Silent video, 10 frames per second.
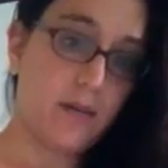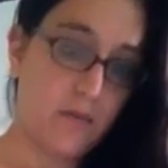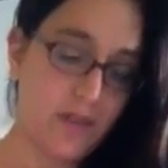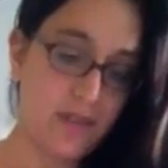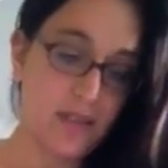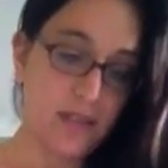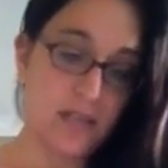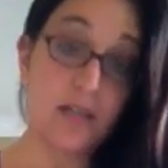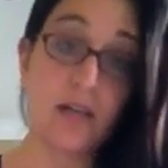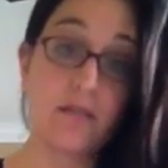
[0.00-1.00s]
once he's
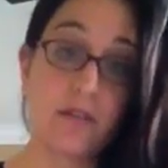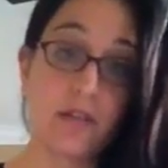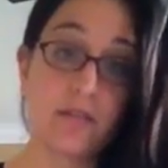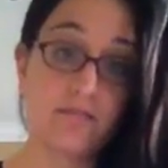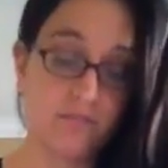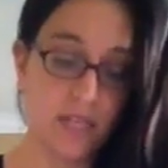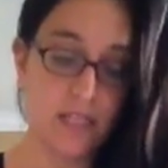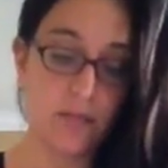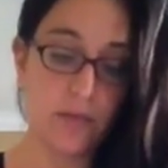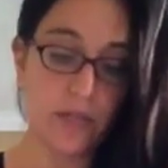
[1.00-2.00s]
uncovered, he's
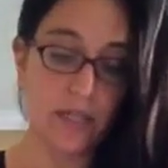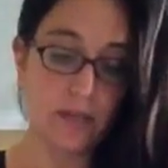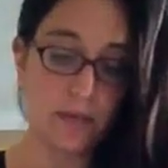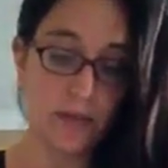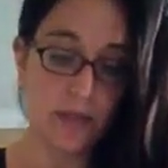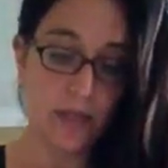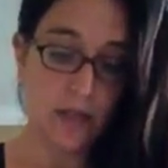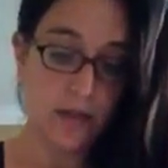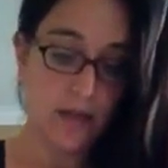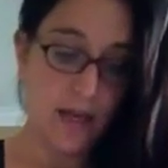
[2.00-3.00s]
unpredictable,
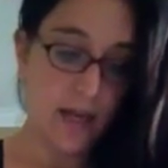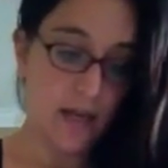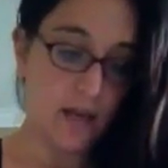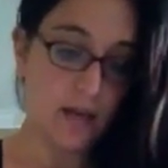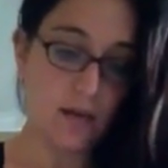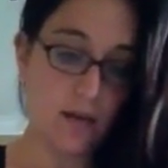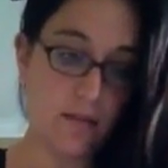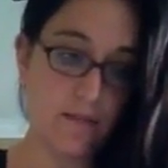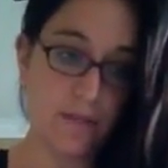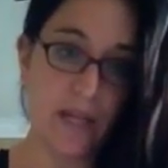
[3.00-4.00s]
and
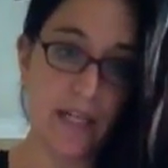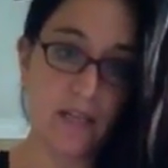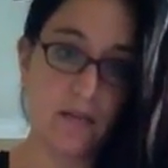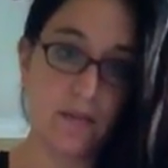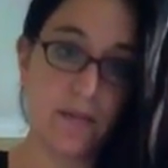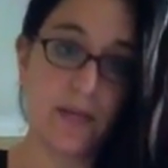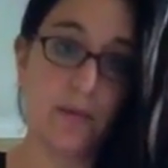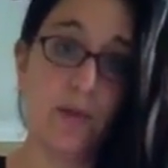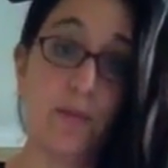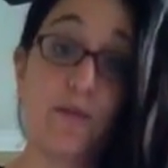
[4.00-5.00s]
I like to be able
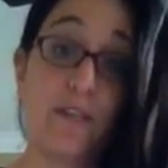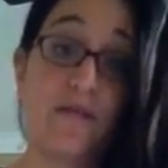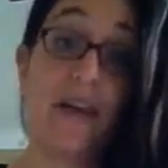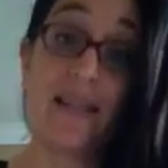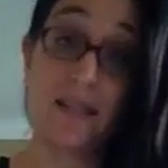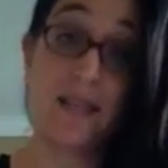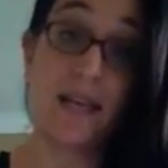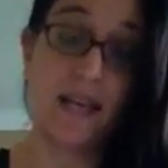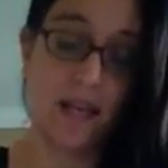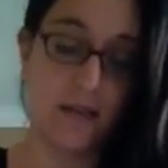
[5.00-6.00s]
to move as fast as I
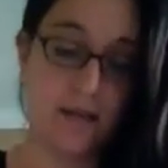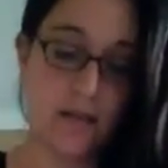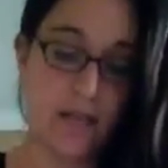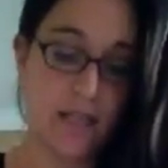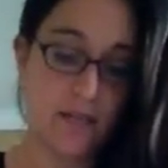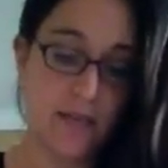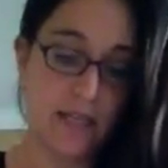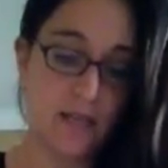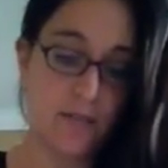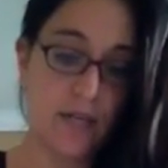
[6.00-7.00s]
can to make
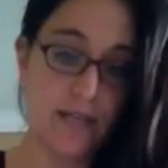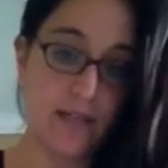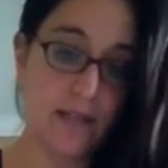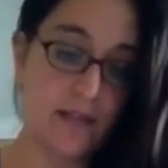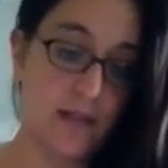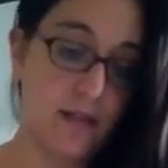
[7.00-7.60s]
this process